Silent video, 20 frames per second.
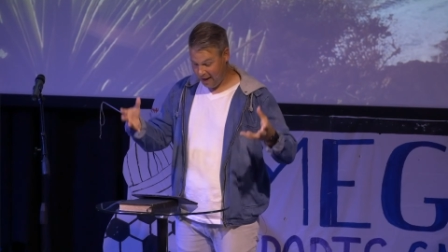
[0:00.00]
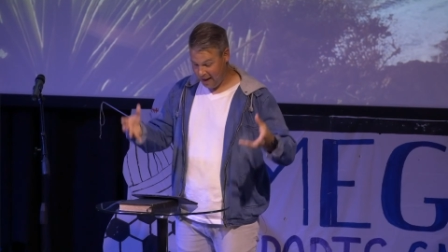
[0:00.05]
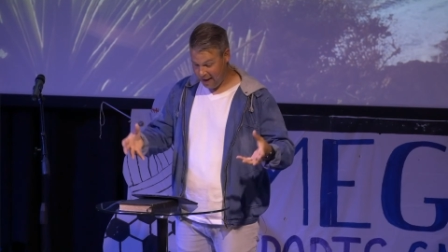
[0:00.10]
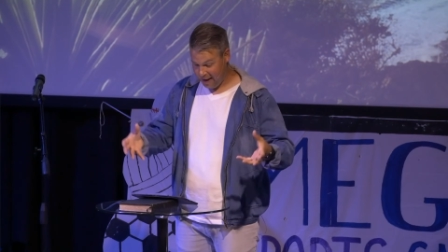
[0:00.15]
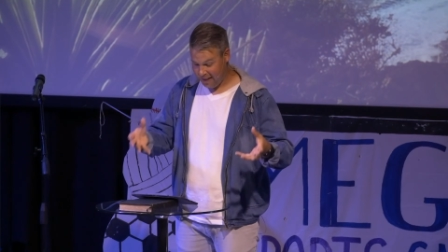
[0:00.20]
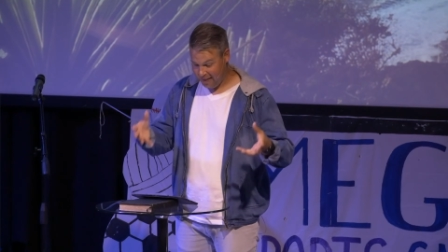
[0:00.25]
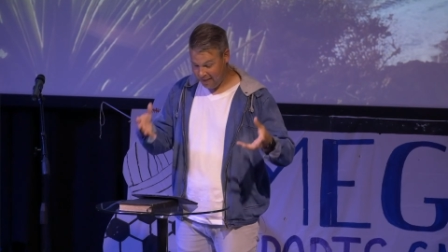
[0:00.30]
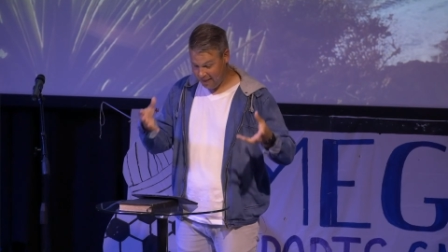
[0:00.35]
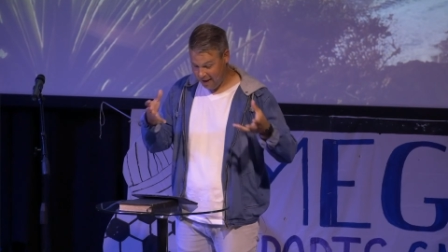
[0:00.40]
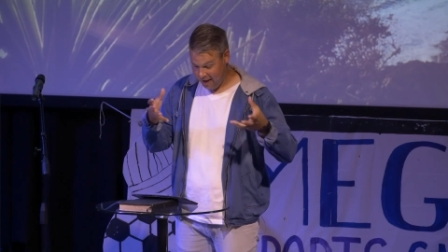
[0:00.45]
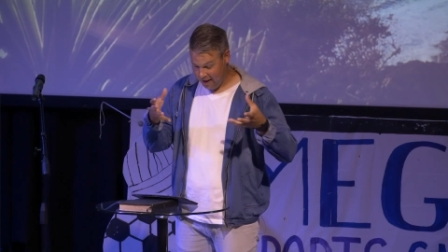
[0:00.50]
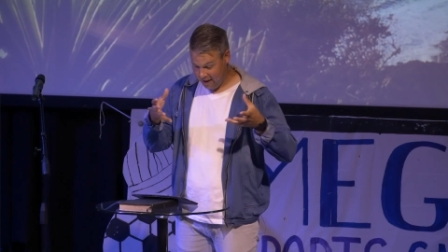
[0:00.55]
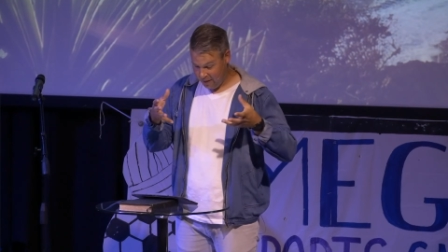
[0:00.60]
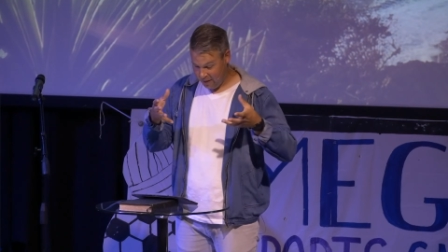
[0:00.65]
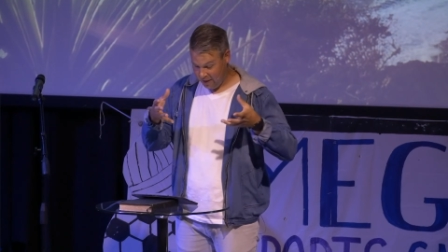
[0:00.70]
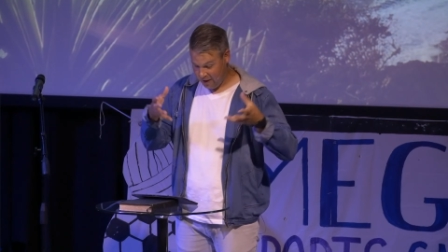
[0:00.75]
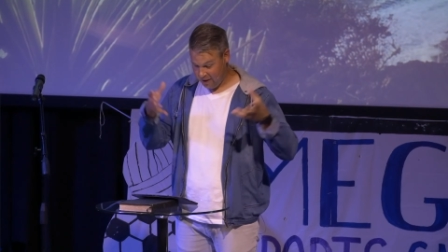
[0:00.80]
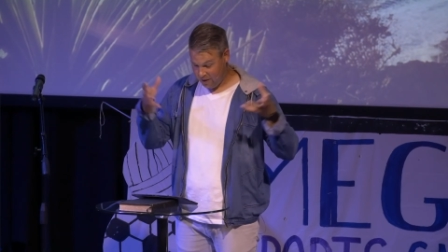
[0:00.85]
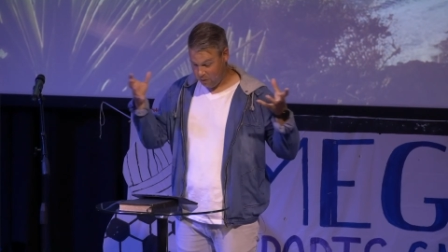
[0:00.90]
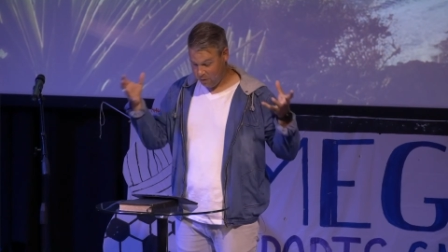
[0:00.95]
in
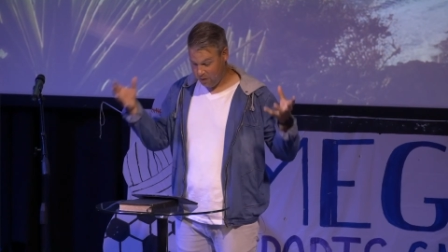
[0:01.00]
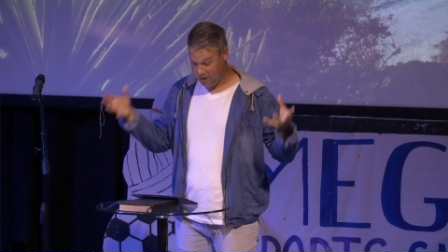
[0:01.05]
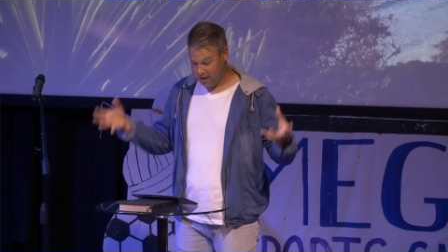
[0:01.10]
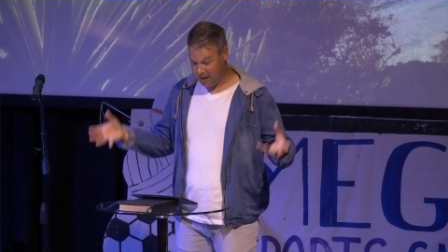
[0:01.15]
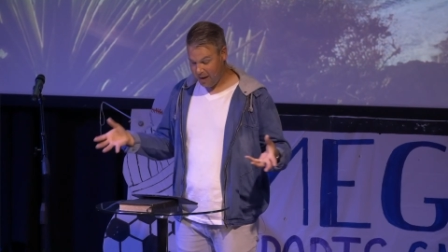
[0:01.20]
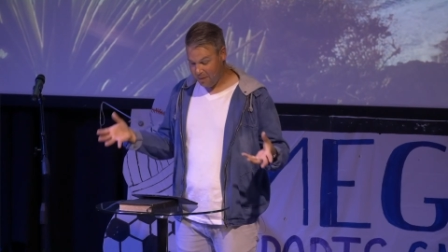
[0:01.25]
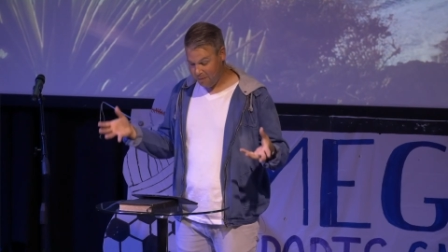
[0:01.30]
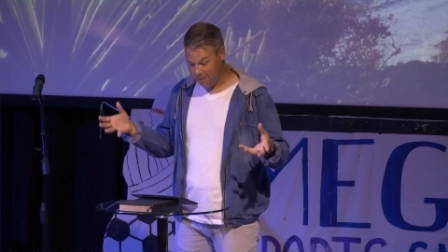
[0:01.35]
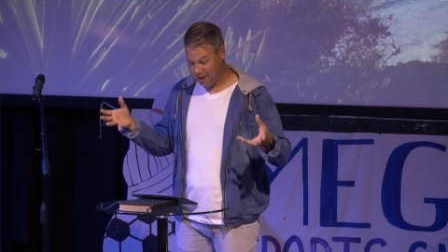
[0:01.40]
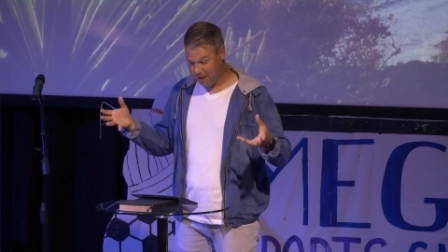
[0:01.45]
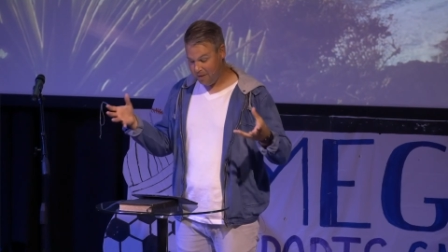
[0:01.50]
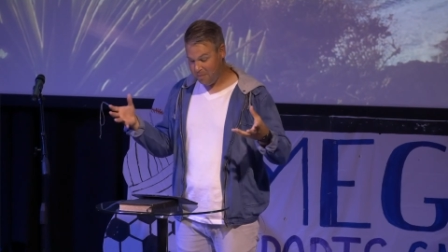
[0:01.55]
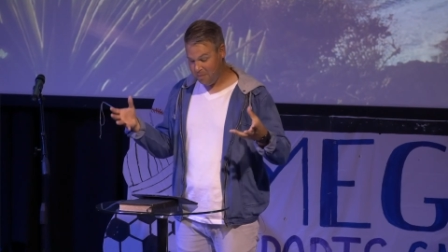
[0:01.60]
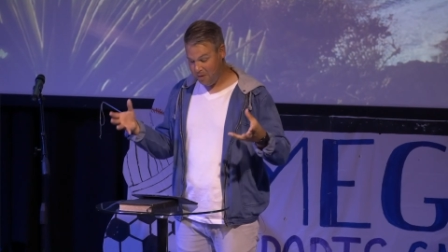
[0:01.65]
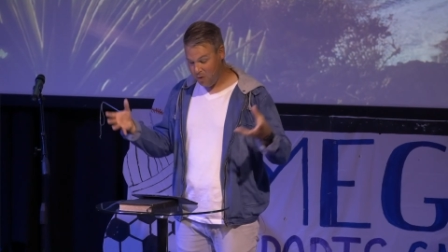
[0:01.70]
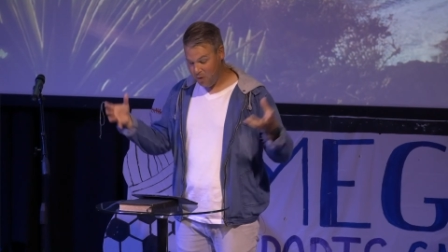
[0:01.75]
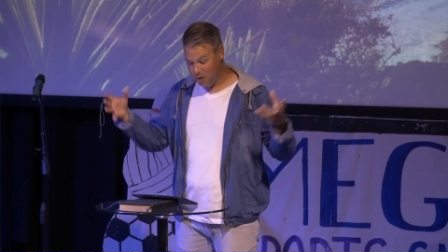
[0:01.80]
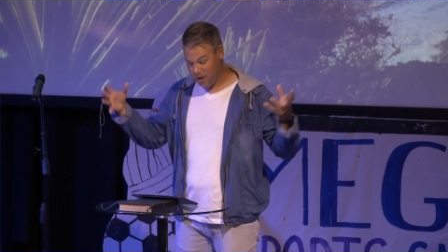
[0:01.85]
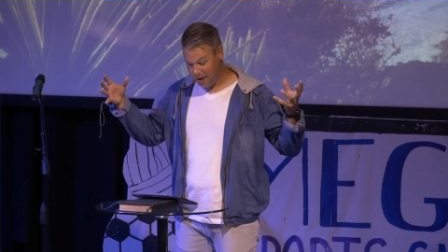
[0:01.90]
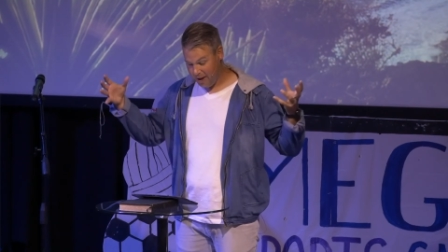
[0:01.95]
this redeemed
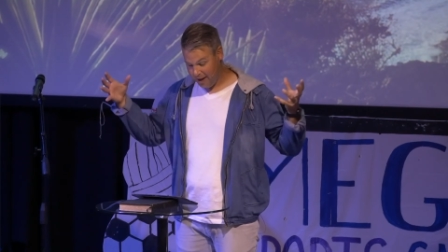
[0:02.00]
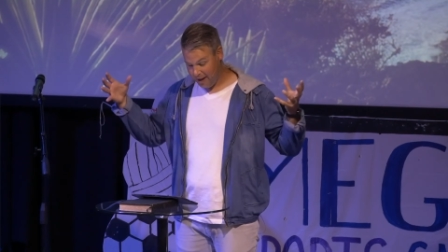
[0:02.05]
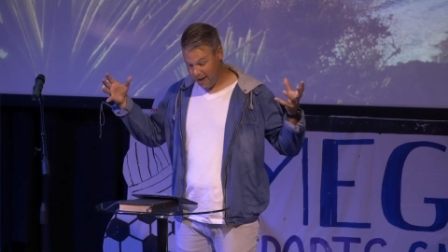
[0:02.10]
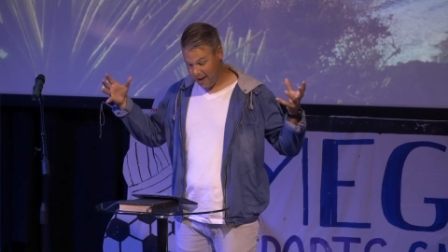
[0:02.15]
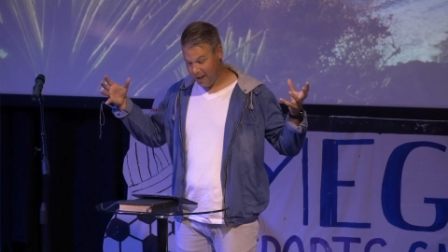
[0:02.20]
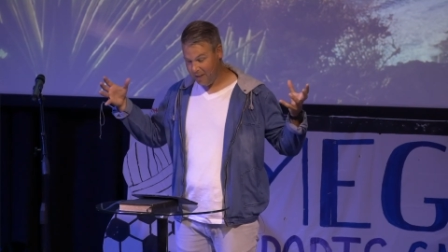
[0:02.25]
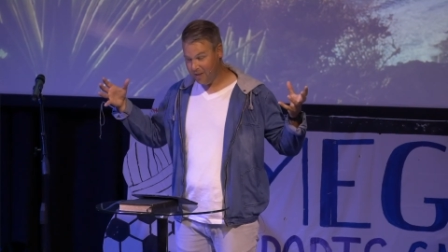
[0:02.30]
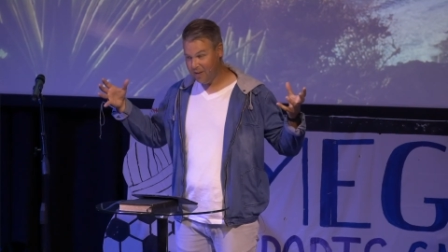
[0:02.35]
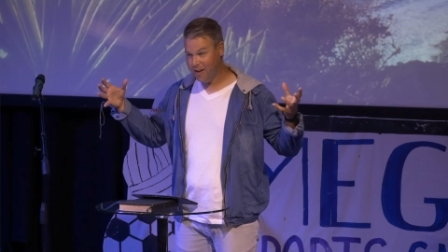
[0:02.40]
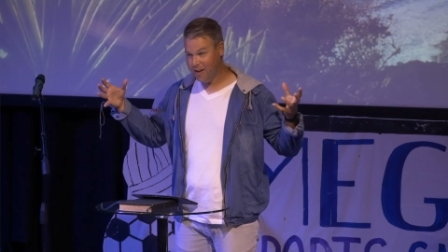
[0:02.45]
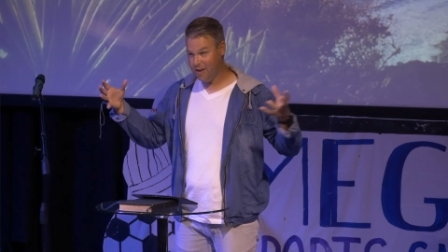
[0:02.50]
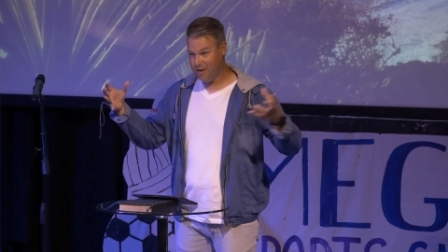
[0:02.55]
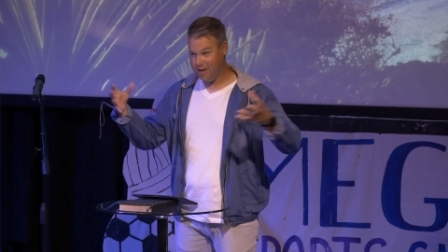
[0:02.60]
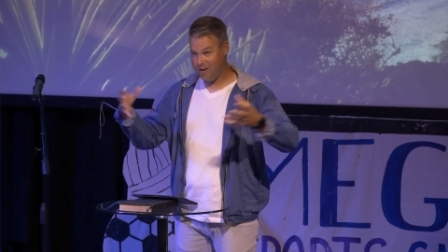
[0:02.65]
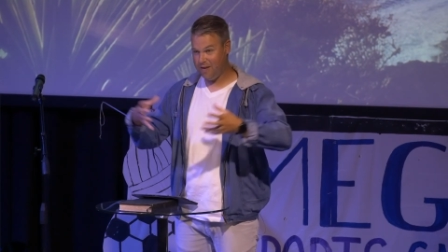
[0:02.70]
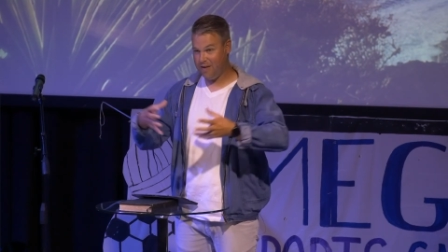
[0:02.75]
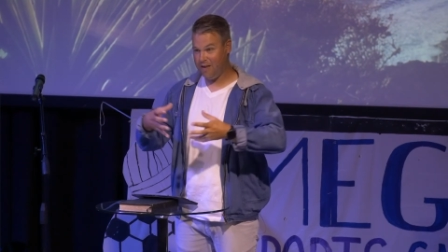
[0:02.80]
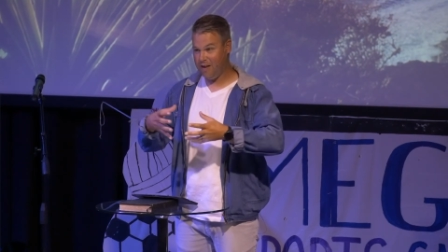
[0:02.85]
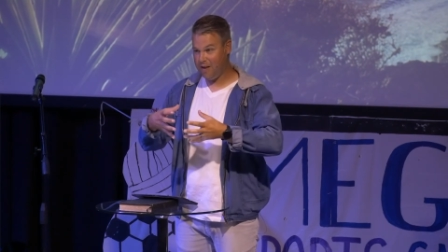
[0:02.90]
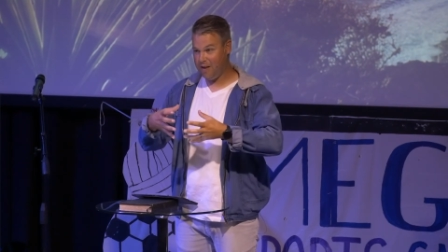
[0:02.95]
community, in
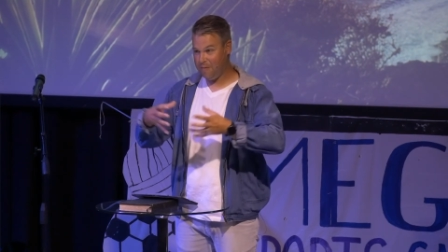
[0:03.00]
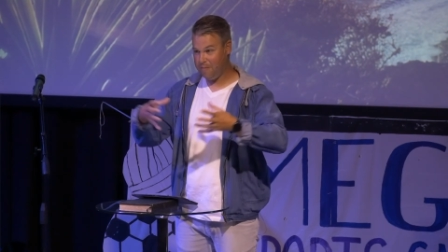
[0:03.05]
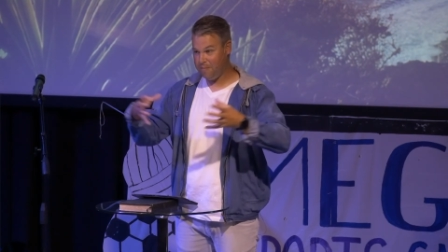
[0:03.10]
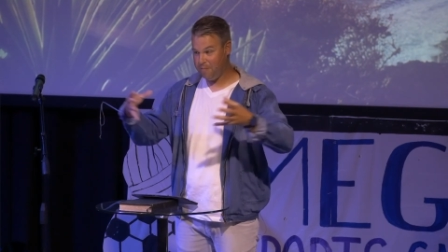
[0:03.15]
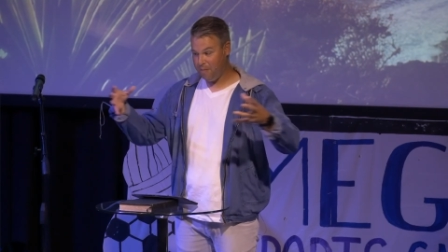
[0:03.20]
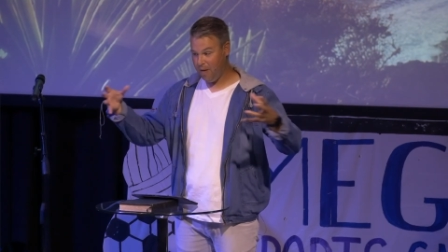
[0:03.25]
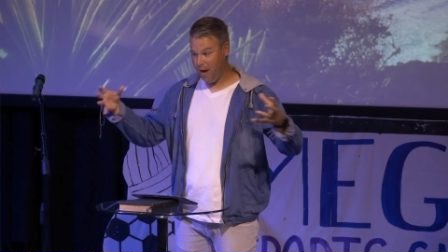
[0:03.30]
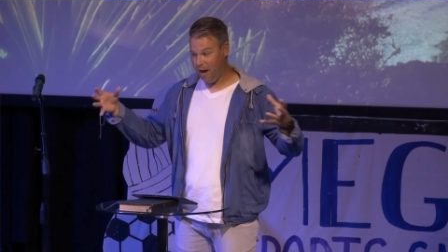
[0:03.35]
this